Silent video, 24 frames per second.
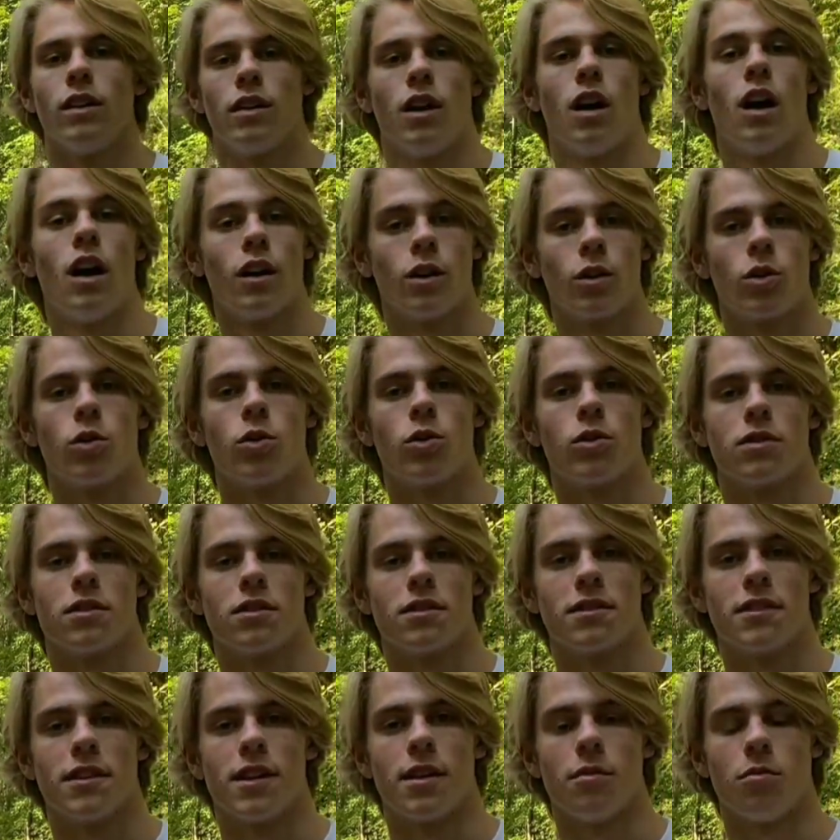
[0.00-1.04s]
on-course
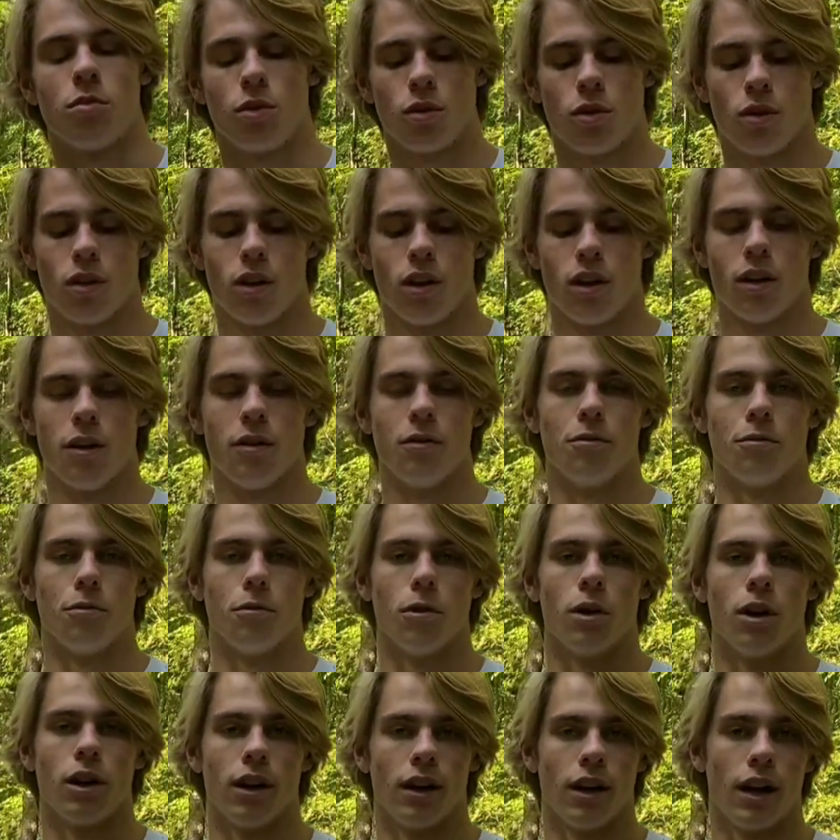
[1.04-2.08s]
example of
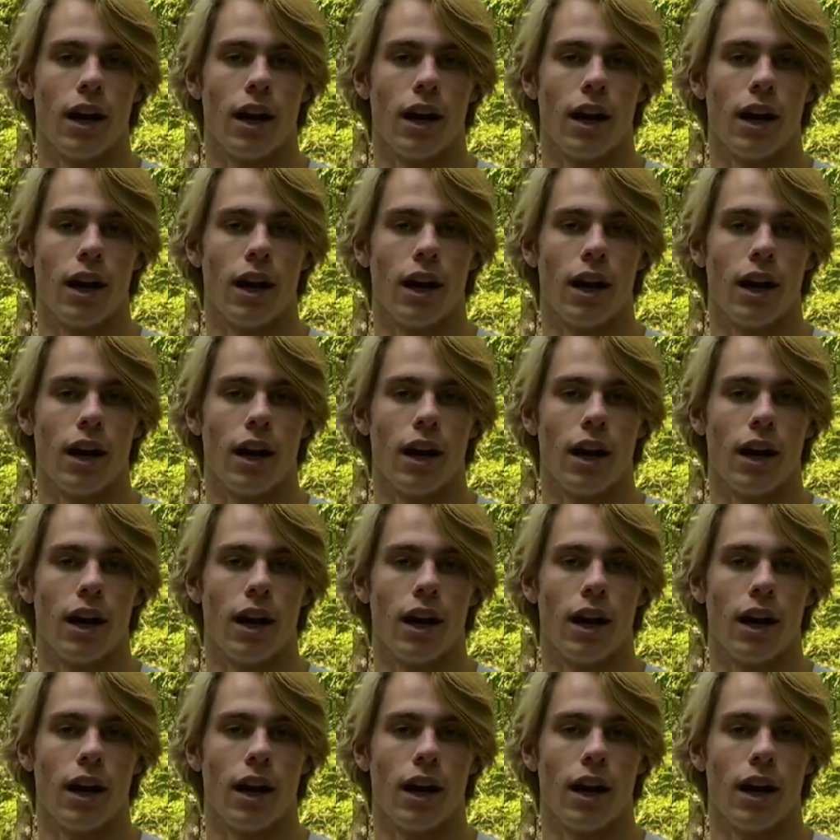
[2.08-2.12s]
what